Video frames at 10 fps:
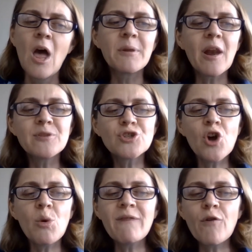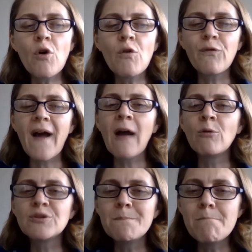But I'm sure we've all
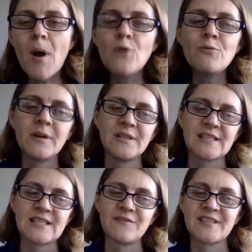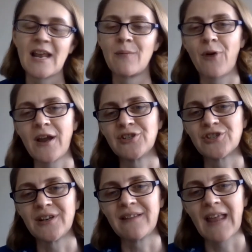found moments of
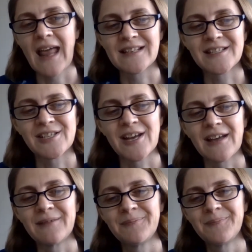celebration in the last year.